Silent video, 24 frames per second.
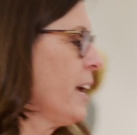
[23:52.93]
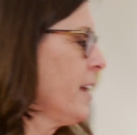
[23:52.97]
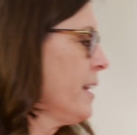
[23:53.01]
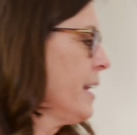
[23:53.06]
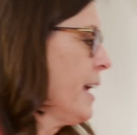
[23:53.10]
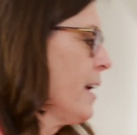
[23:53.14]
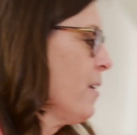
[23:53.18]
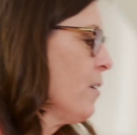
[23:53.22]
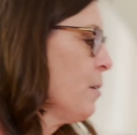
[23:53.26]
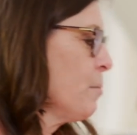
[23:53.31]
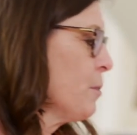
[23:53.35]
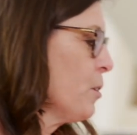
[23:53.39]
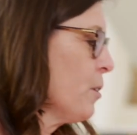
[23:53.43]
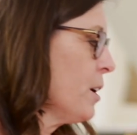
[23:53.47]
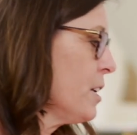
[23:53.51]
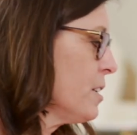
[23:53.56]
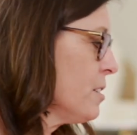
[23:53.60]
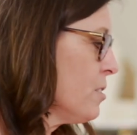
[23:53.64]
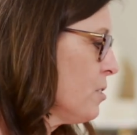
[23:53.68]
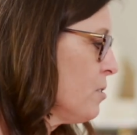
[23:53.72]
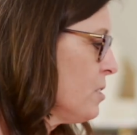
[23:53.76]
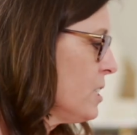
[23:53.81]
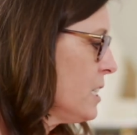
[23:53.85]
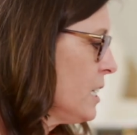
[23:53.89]
now I'm going
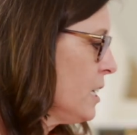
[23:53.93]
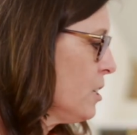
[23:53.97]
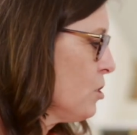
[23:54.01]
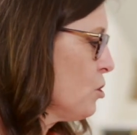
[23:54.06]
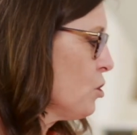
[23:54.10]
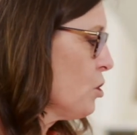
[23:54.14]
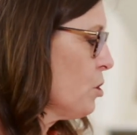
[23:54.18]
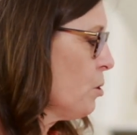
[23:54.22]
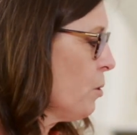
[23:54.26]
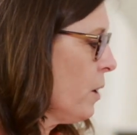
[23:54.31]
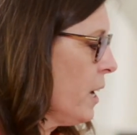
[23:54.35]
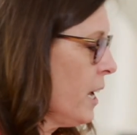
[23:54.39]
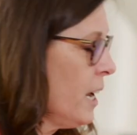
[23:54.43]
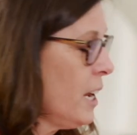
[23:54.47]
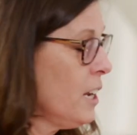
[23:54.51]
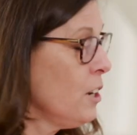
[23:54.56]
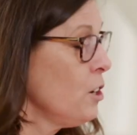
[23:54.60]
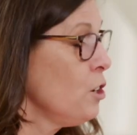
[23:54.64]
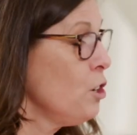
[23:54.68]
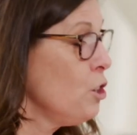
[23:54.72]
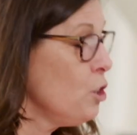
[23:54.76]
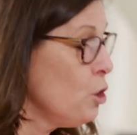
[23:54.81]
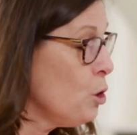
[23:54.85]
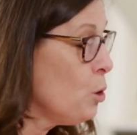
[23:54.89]
to teach you a
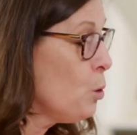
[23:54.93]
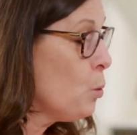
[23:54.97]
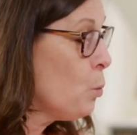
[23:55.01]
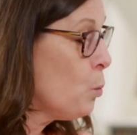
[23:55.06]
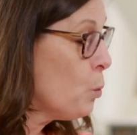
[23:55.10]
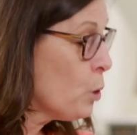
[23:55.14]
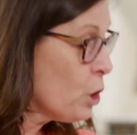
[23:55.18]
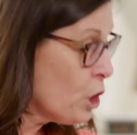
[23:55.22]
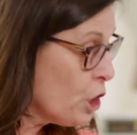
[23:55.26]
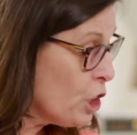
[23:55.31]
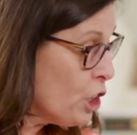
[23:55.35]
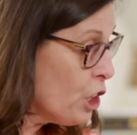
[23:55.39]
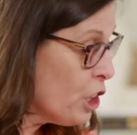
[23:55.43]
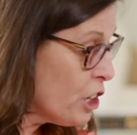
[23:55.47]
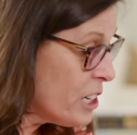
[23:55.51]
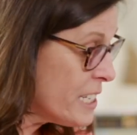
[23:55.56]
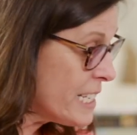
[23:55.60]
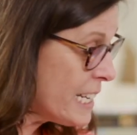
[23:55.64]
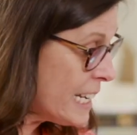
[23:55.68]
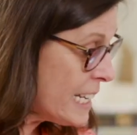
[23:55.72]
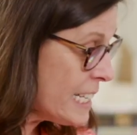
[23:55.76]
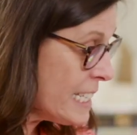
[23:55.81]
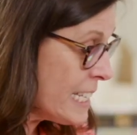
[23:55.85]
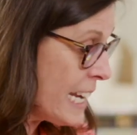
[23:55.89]
new word
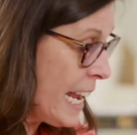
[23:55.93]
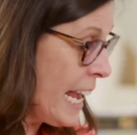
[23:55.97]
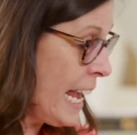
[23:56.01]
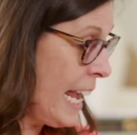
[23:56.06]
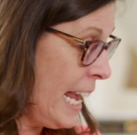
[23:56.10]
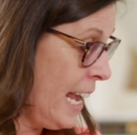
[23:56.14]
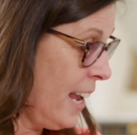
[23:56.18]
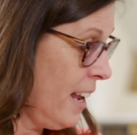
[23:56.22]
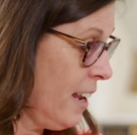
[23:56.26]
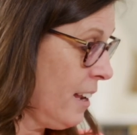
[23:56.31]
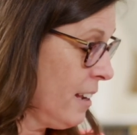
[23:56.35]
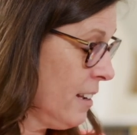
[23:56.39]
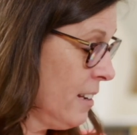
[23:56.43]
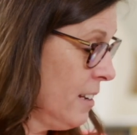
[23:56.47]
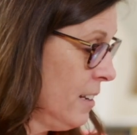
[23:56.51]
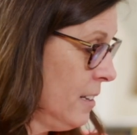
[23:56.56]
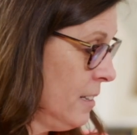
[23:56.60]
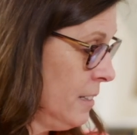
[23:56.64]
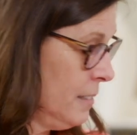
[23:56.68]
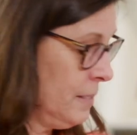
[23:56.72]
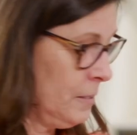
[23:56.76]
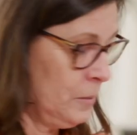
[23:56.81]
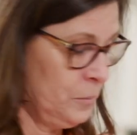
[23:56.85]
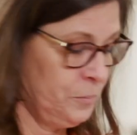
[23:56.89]
today.
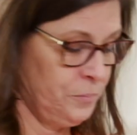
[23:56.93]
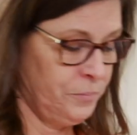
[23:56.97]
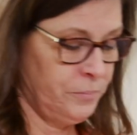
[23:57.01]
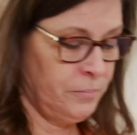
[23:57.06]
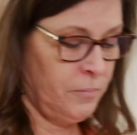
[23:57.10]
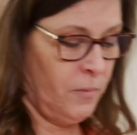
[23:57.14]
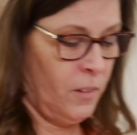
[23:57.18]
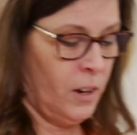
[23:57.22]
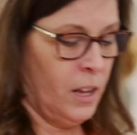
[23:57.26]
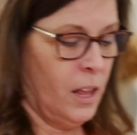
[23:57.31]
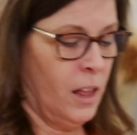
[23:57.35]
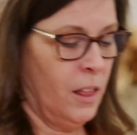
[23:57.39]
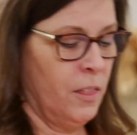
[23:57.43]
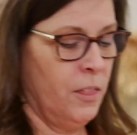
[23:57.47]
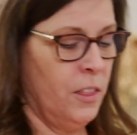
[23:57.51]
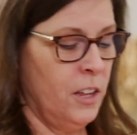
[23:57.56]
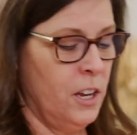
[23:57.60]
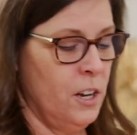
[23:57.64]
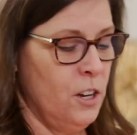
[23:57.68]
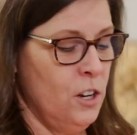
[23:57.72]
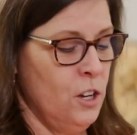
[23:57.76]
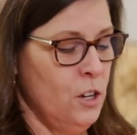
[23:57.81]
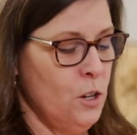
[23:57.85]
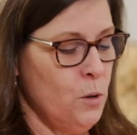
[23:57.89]
The
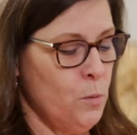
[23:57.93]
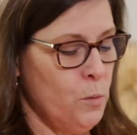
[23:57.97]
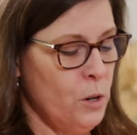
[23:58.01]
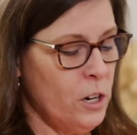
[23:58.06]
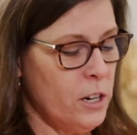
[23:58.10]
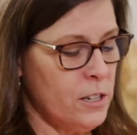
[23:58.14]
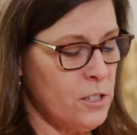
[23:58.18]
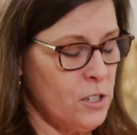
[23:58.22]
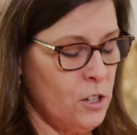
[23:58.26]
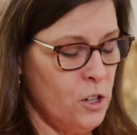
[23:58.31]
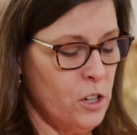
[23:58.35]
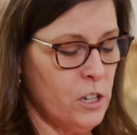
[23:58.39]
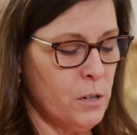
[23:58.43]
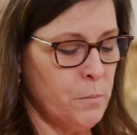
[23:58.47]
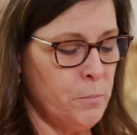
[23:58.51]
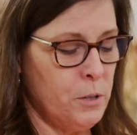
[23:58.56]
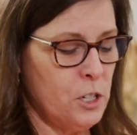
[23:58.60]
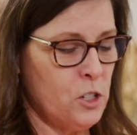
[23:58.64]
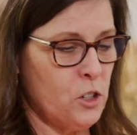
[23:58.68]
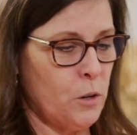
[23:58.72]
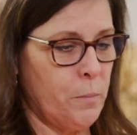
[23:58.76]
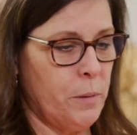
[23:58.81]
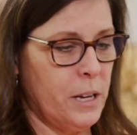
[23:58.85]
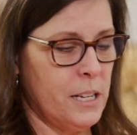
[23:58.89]
new word, so you can
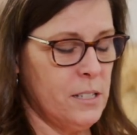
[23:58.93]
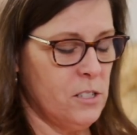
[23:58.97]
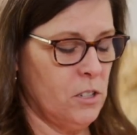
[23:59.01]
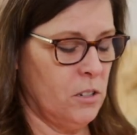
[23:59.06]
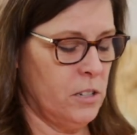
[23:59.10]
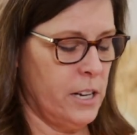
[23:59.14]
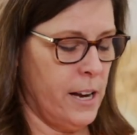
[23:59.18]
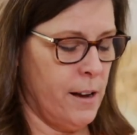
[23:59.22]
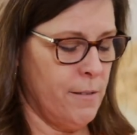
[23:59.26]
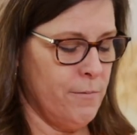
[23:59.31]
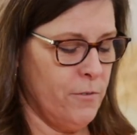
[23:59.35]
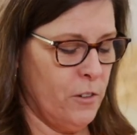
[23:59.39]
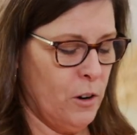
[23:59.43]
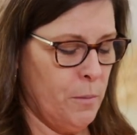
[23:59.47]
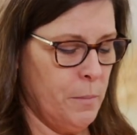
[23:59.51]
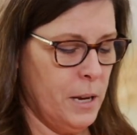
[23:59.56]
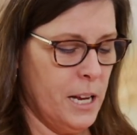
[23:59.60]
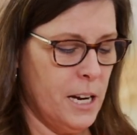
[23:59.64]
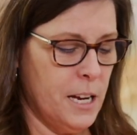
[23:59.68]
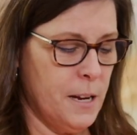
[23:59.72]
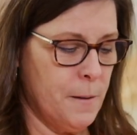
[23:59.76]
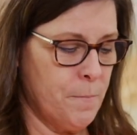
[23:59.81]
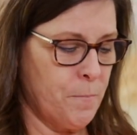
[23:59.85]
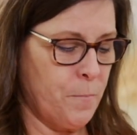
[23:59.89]
put your pencil down for a
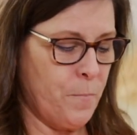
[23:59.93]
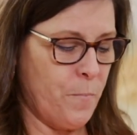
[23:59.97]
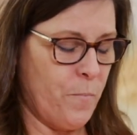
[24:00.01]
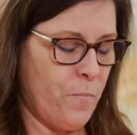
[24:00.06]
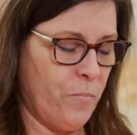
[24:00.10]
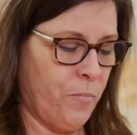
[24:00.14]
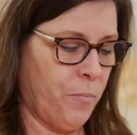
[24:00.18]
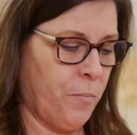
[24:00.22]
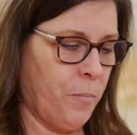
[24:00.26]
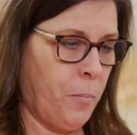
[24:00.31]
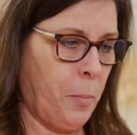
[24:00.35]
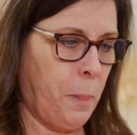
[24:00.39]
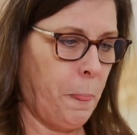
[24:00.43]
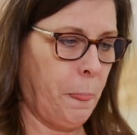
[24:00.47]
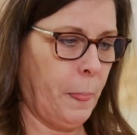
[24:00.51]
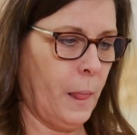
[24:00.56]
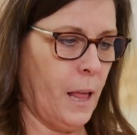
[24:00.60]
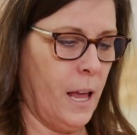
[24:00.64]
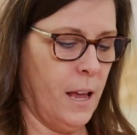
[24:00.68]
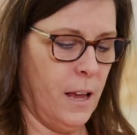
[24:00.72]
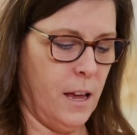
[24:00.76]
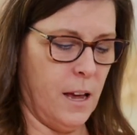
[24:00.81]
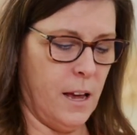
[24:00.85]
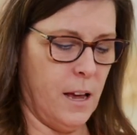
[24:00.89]
minute
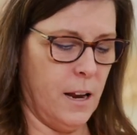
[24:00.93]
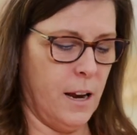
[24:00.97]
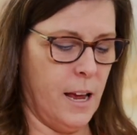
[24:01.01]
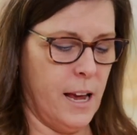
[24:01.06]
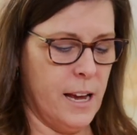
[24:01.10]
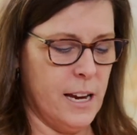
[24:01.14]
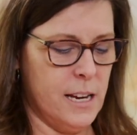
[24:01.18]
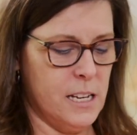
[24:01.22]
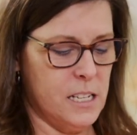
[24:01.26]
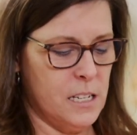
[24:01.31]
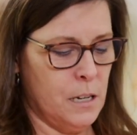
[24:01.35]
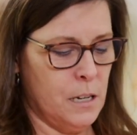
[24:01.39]
and eyes